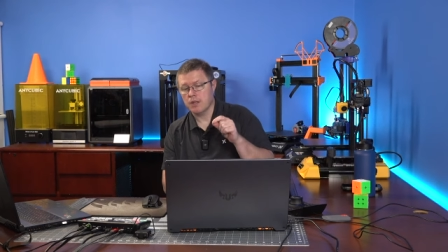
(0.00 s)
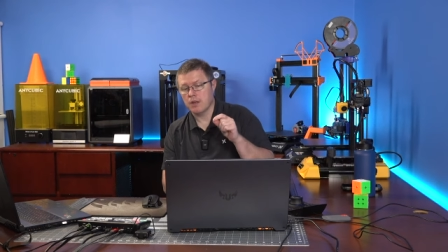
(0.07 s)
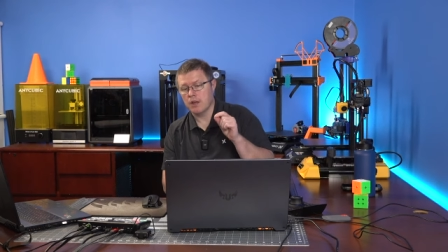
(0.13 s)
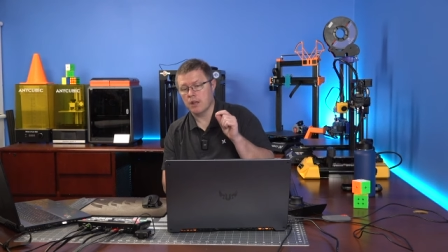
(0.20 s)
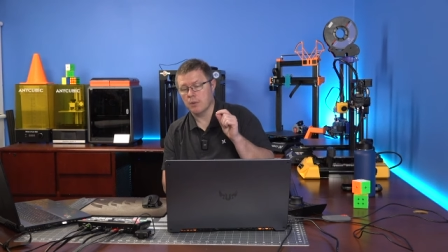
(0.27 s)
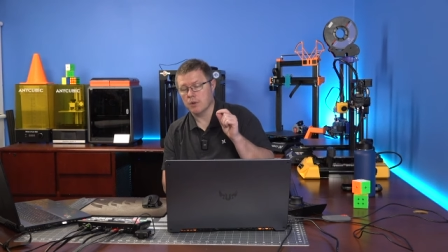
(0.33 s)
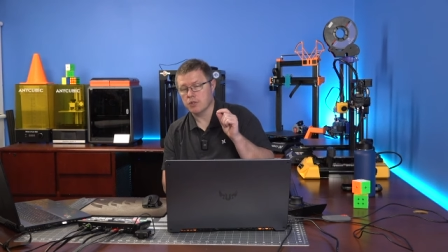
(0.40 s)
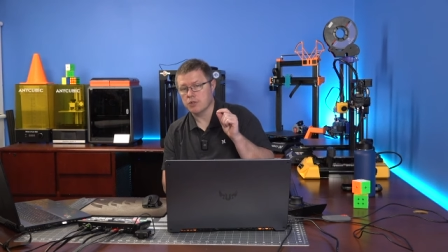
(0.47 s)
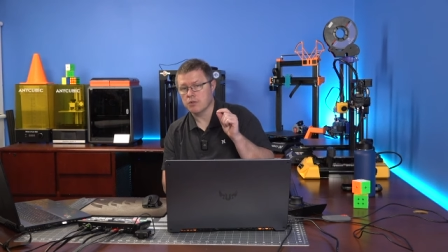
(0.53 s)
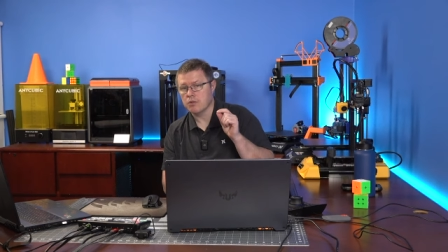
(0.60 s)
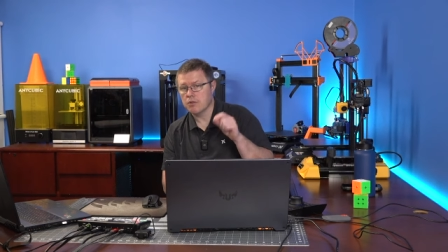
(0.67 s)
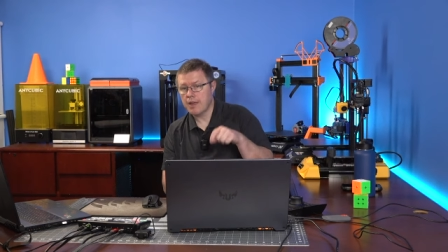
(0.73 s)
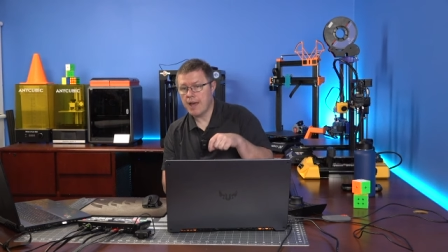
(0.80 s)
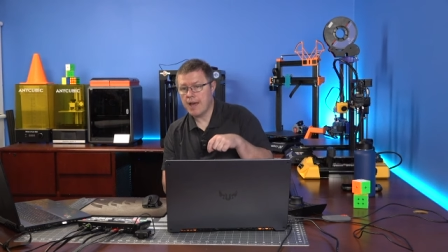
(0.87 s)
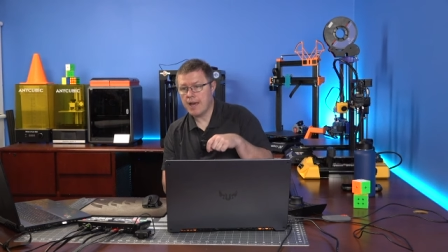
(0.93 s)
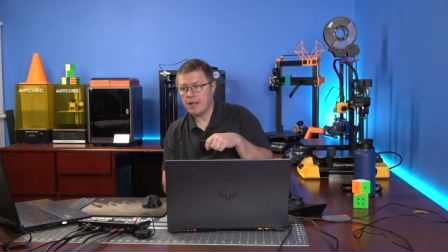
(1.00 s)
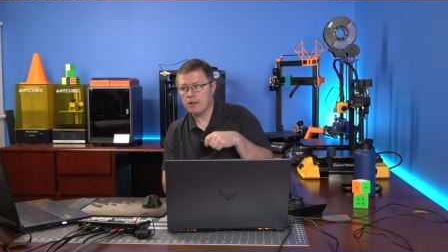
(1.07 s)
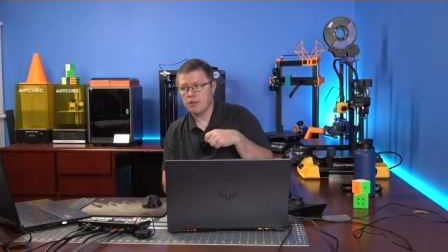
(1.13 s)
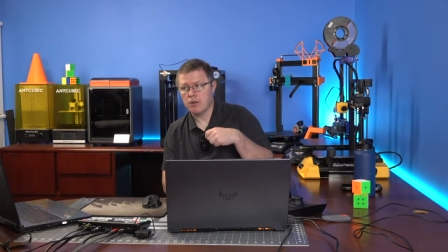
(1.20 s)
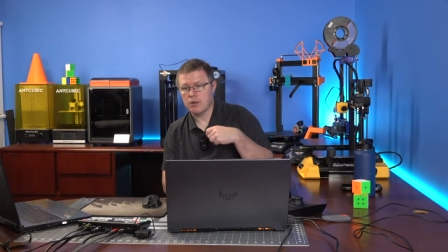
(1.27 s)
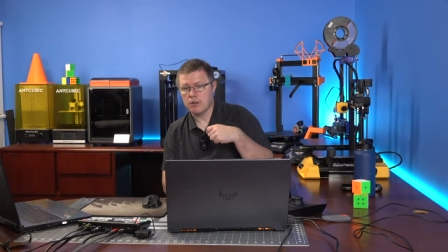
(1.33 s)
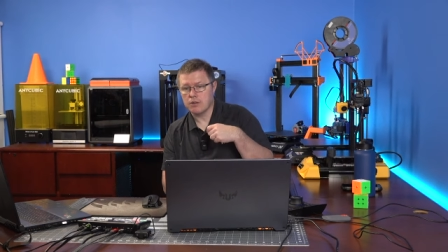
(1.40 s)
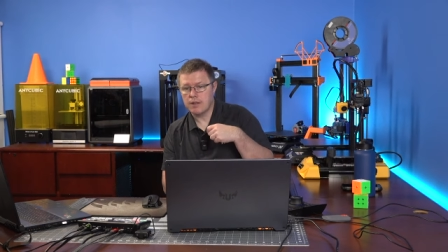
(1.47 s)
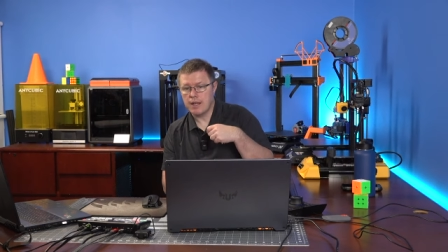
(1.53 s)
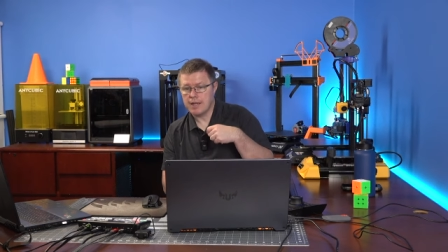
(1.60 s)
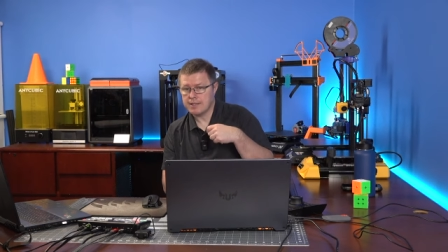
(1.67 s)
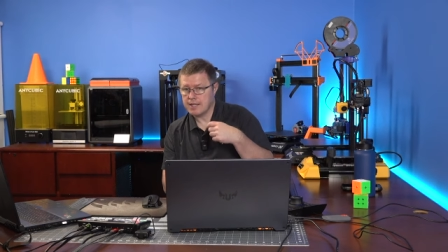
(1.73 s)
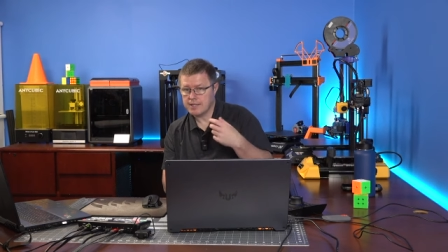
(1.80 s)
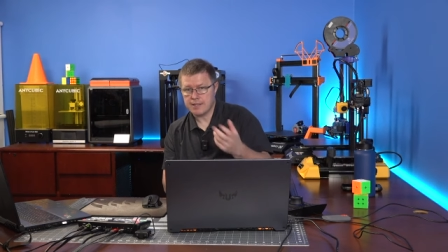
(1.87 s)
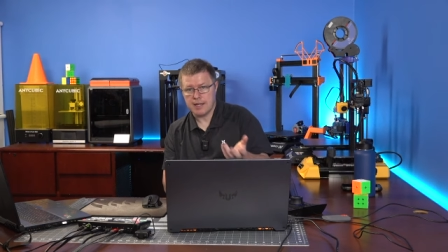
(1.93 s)
And then once you do that, you can
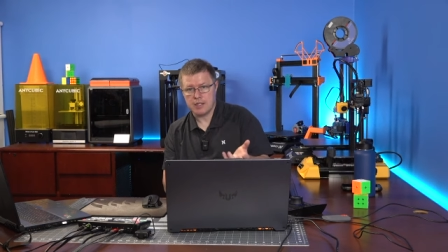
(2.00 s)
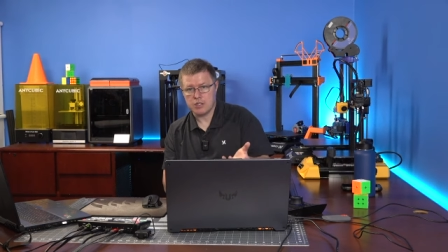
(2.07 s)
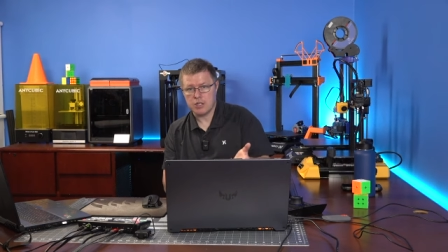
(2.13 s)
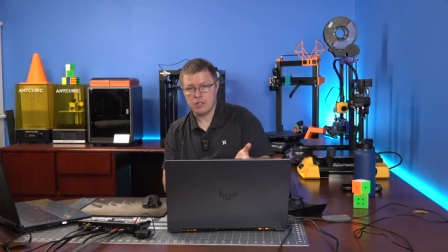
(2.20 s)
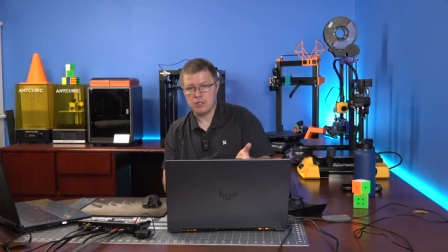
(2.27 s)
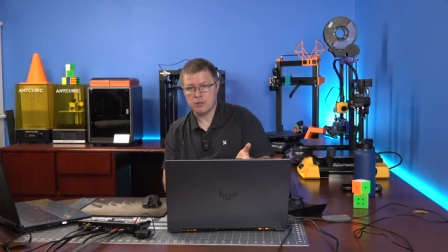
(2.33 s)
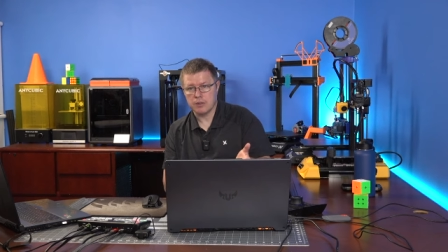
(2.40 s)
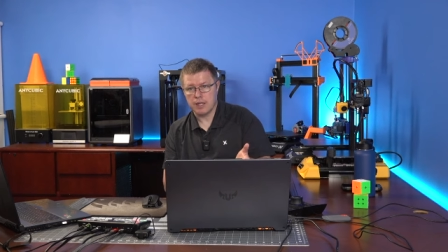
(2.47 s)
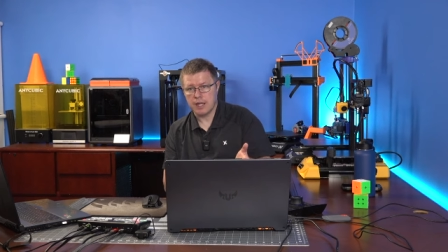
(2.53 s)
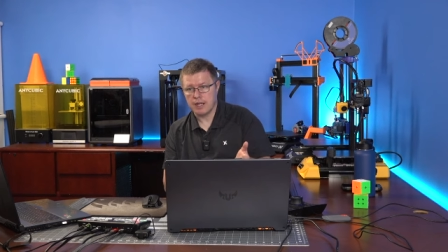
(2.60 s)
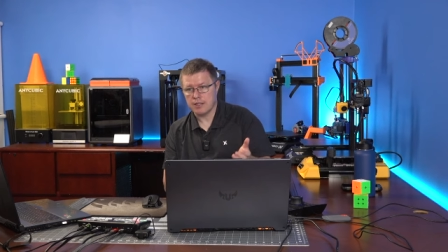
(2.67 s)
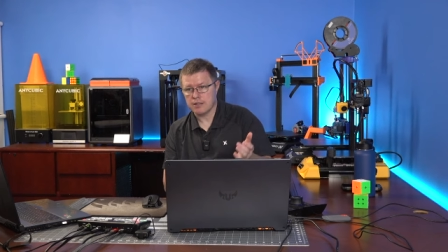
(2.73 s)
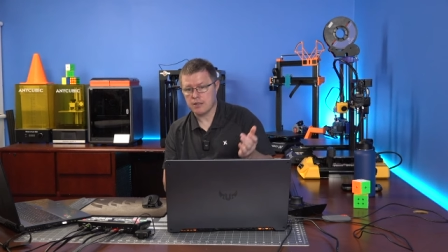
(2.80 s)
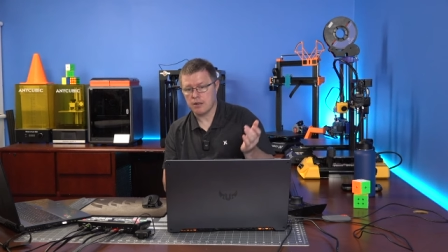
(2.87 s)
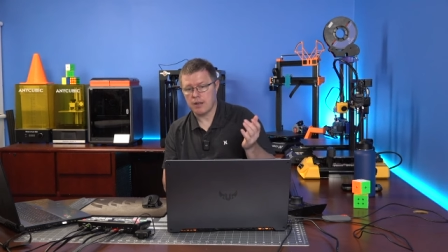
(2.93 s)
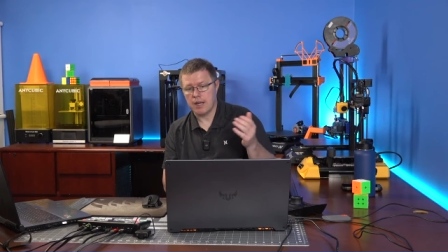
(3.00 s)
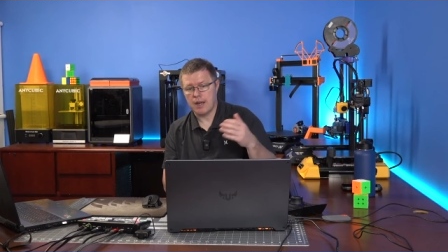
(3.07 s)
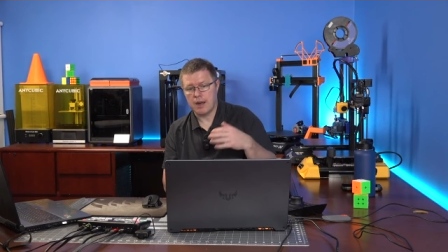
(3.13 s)
SSH into it and install